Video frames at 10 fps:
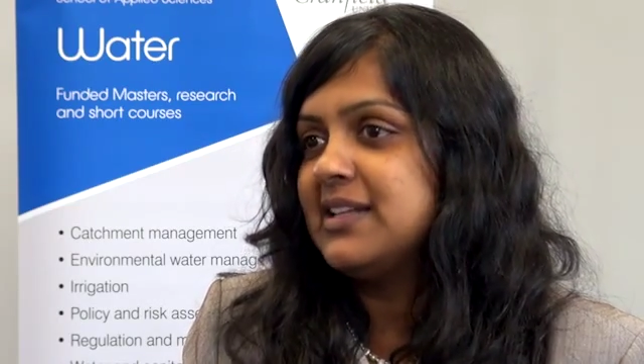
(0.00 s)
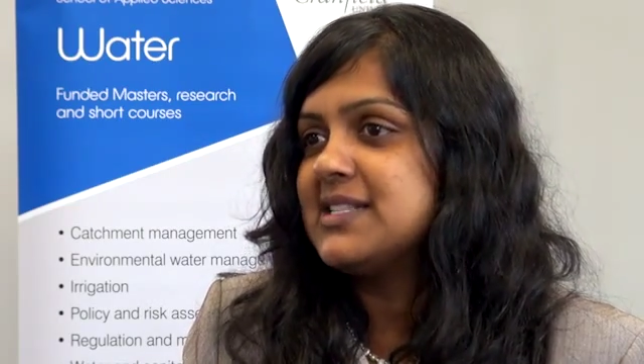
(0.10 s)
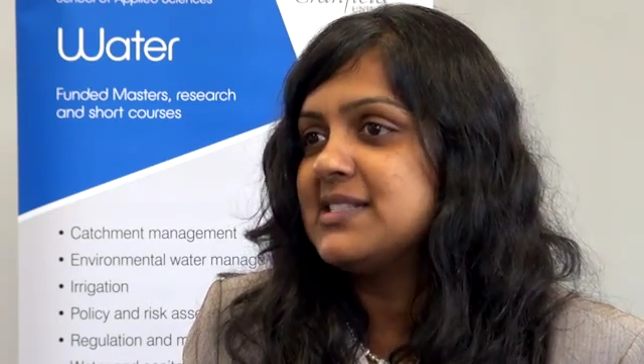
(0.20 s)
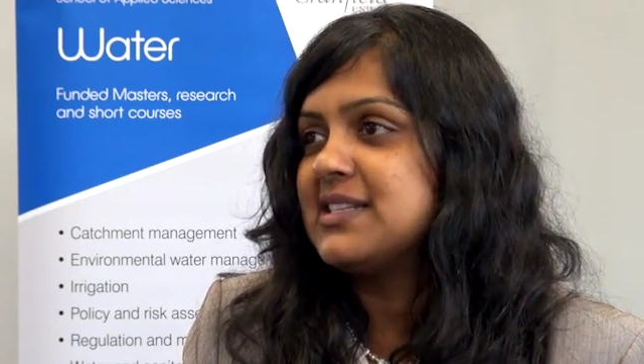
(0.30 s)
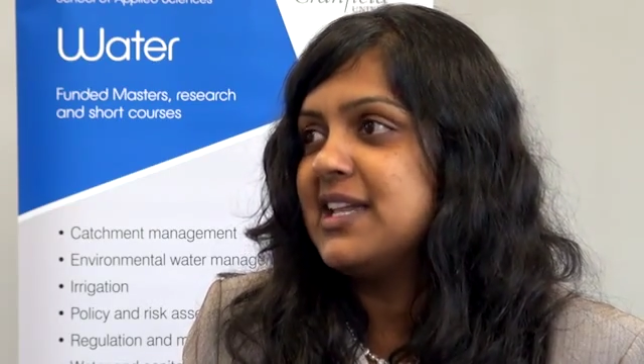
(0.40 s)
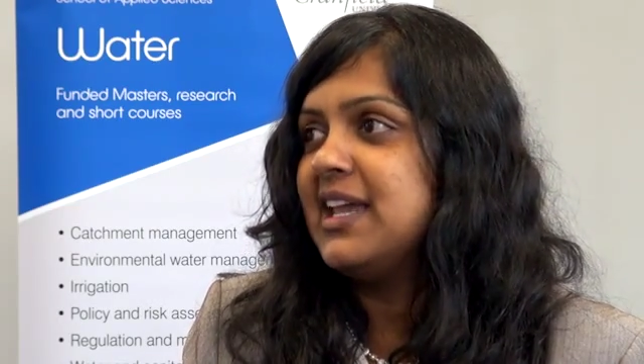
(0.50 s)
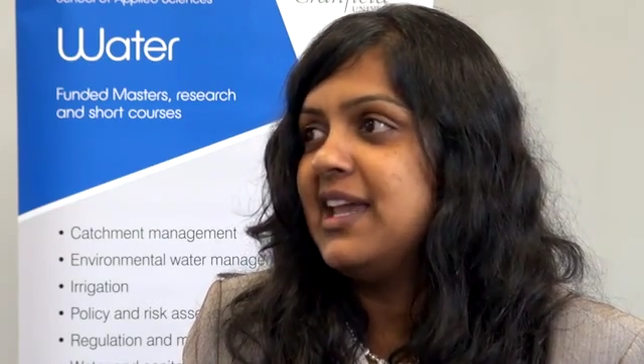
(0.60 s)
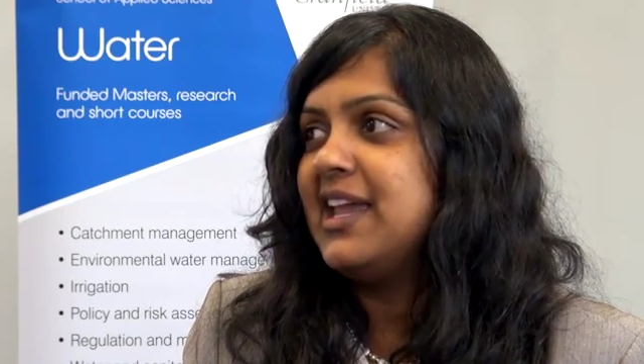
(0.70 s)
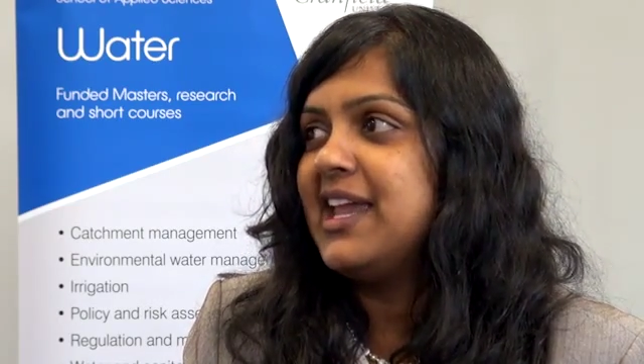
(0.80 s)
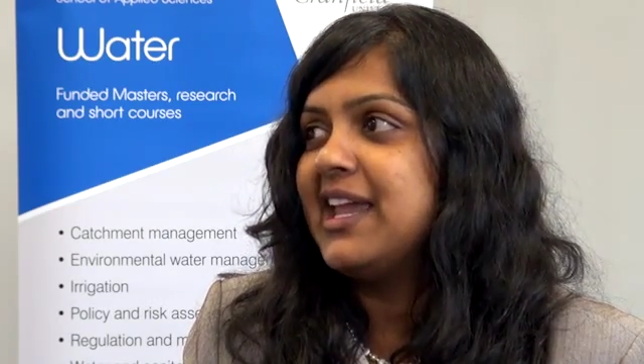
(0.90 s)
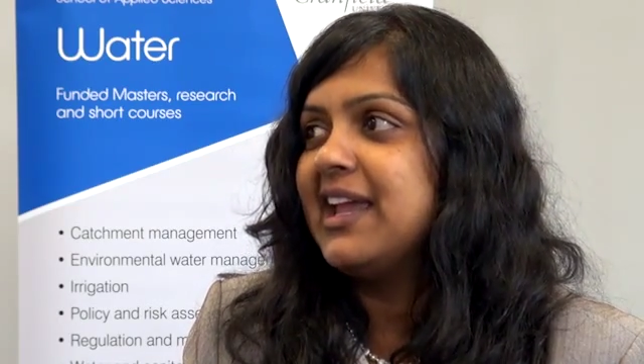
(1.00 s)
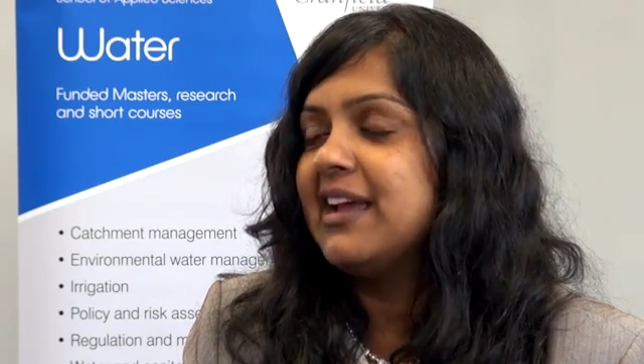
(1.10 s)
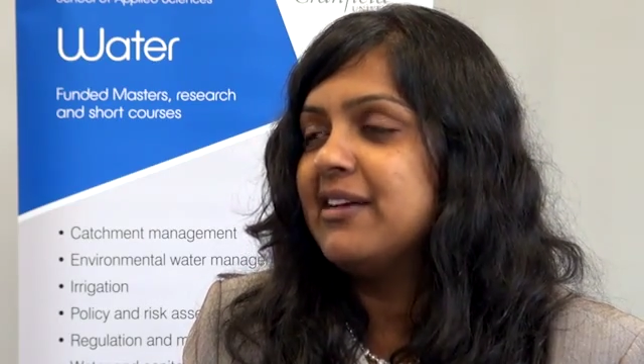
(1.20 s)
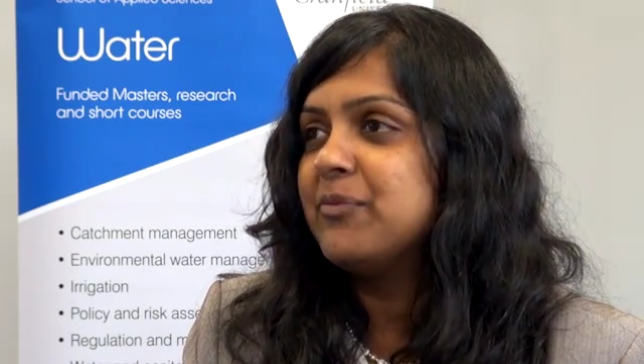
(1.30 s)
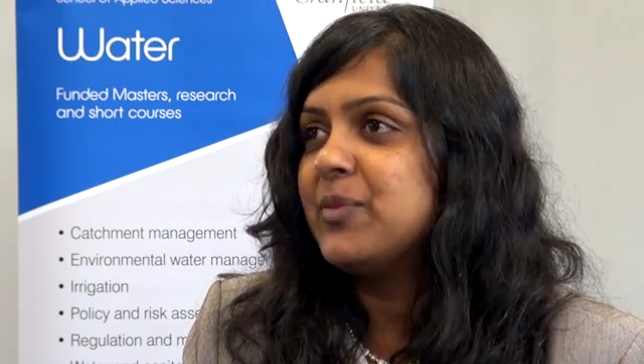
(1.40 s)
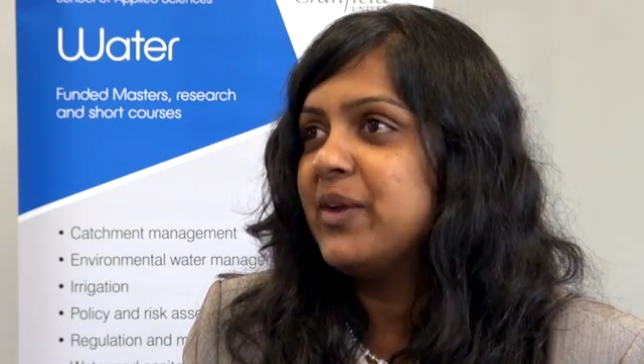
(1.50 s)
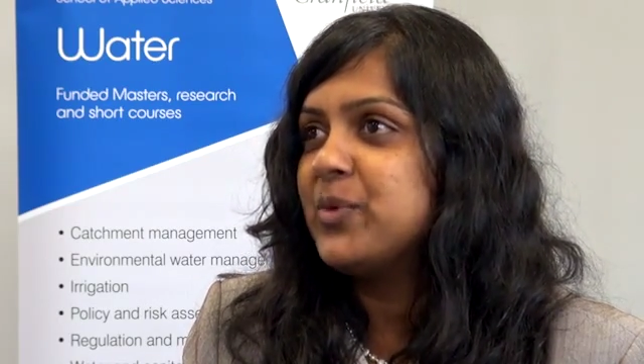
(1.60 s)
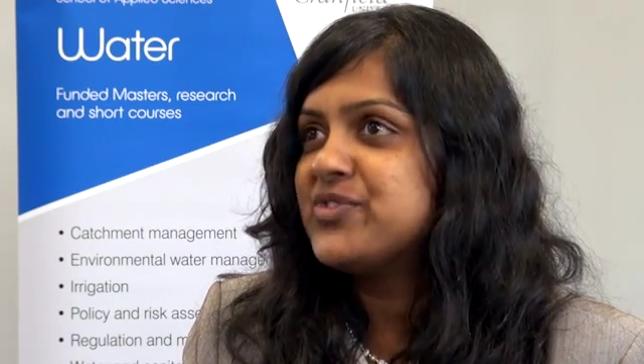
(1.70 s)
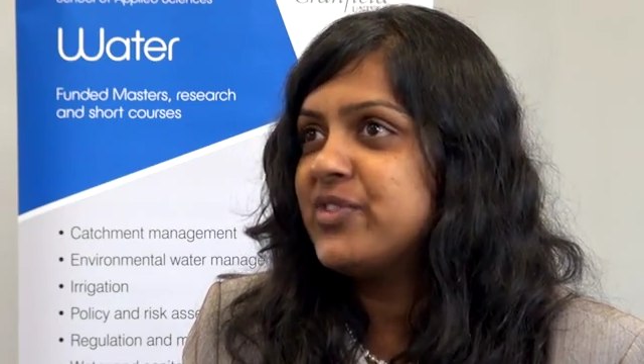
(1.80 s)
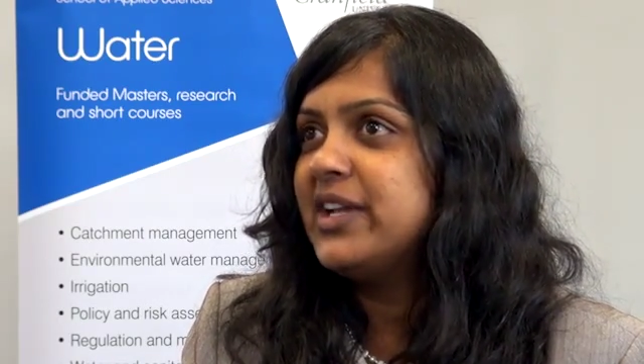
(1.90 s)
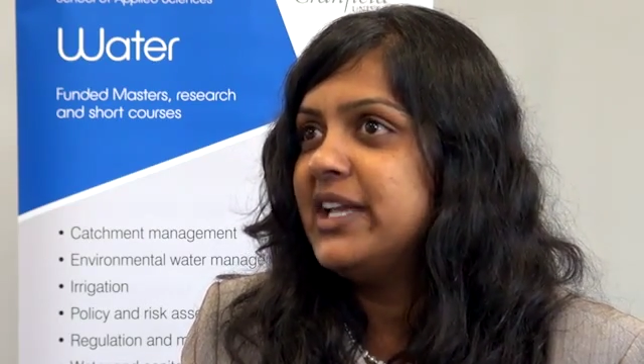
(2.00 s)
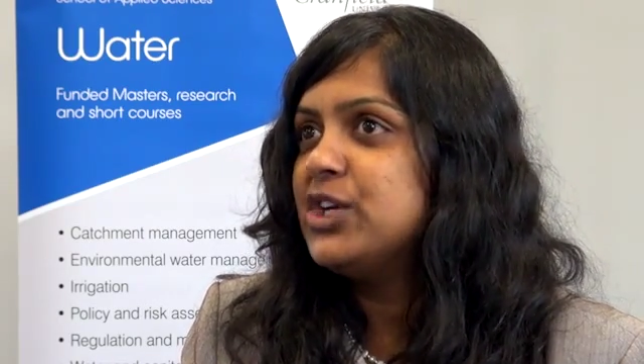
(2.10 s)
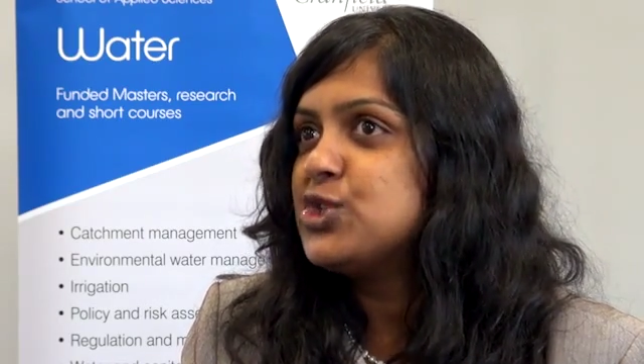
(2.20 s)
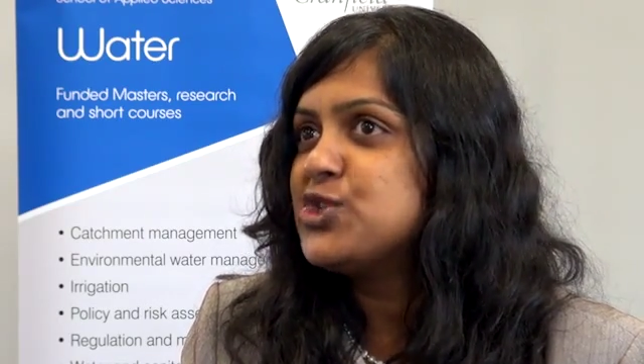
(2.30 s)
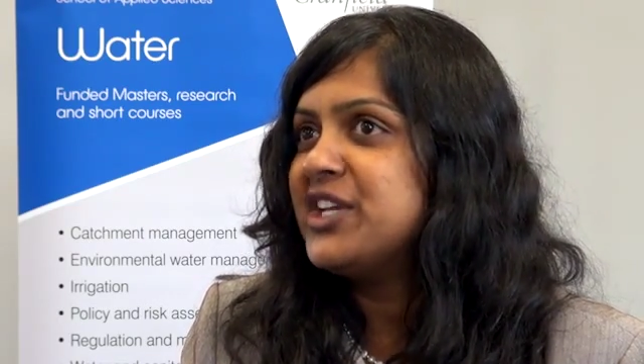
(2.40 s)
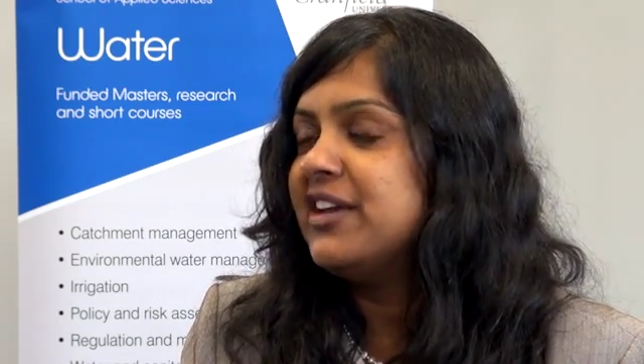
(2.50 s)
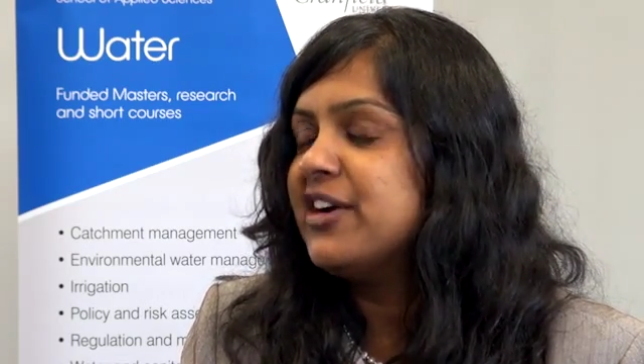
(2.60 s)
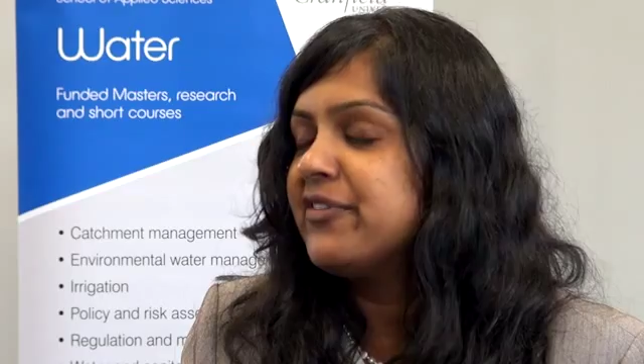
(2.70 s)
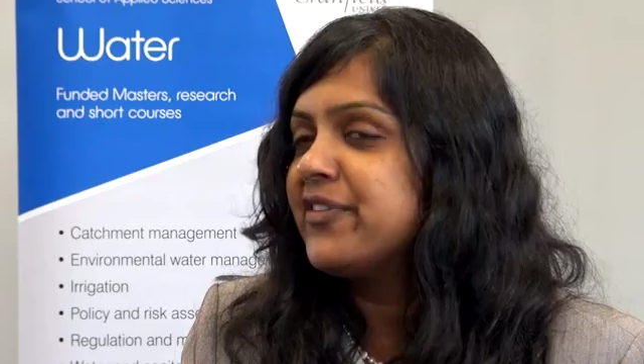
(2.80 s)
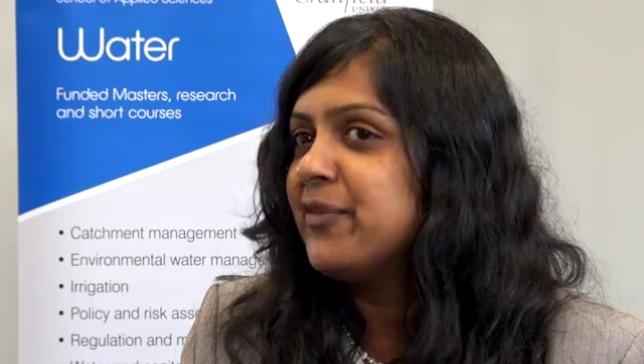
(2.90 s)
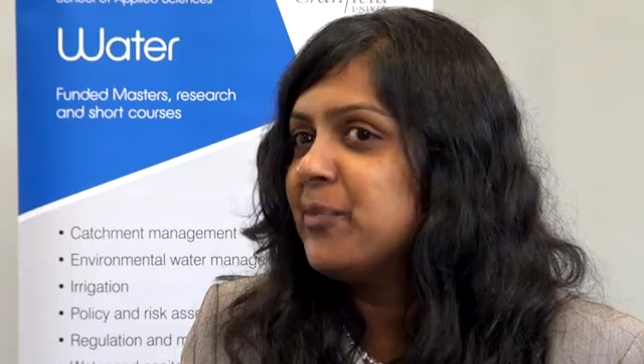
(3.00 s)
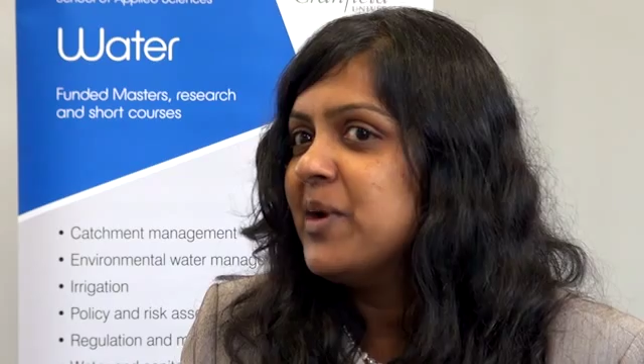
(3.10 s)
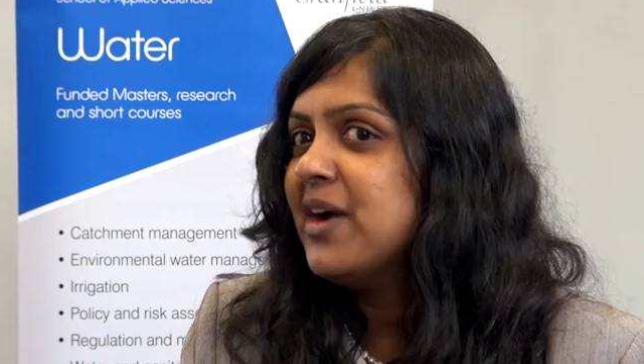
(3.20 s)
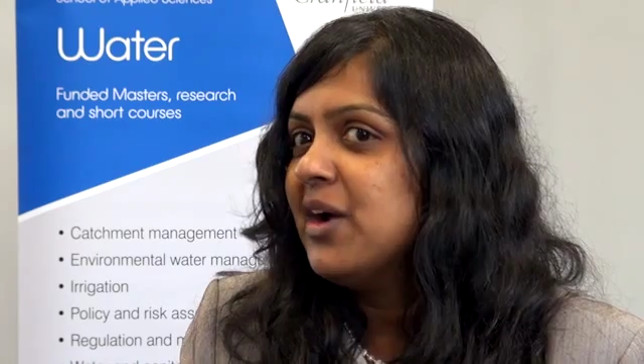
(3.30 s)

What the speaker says: it was really good to hear from